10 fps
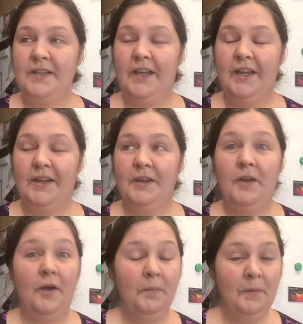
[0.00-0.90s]

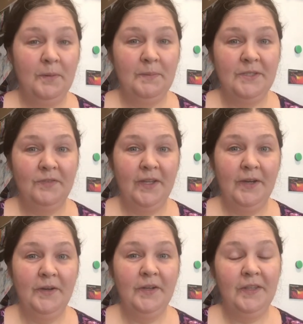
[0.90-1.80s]
all-purpose flour,
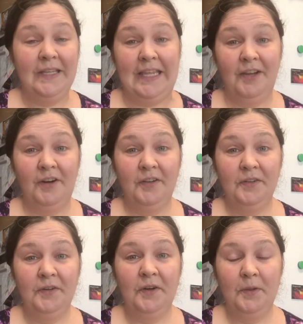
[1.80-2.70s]
the King Arthur
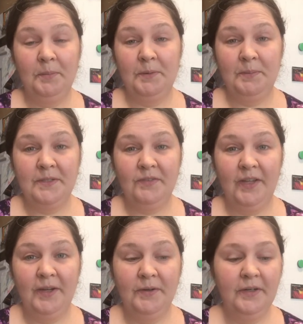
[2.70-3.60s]
all-purpose
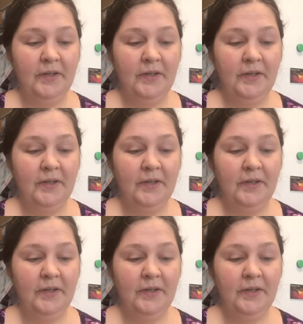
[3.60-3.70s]
flour,